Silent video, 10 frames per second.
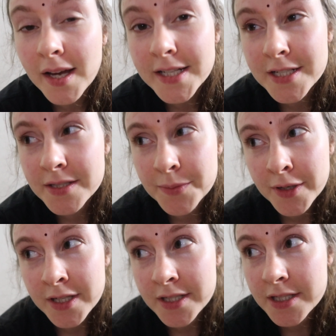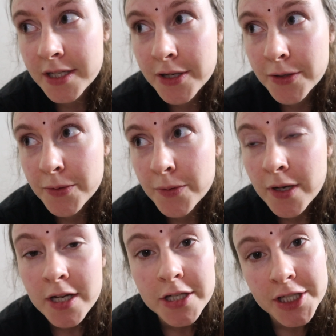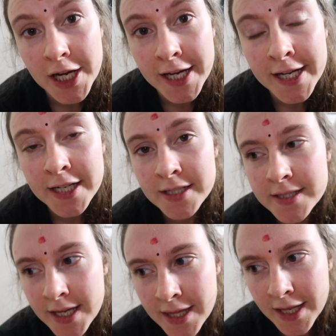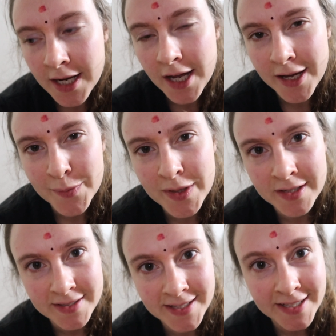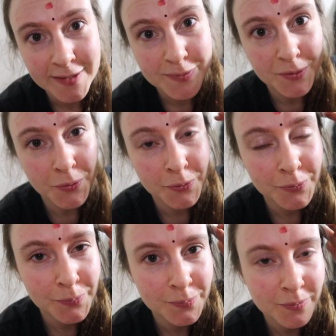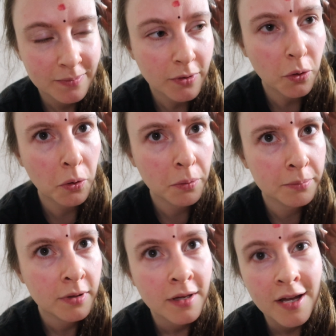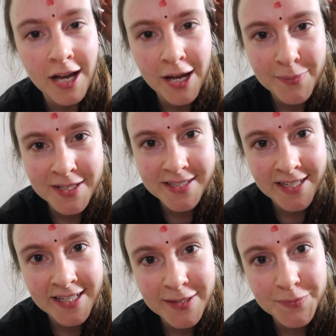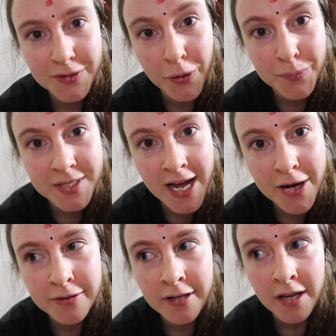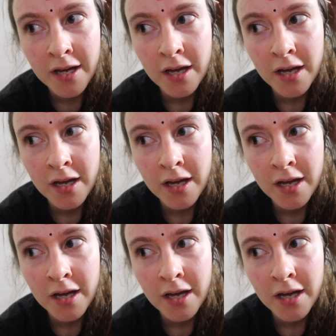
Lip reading: I just wanted to check in and say that I'm in Sandeep's I'm in Sandeep's hometown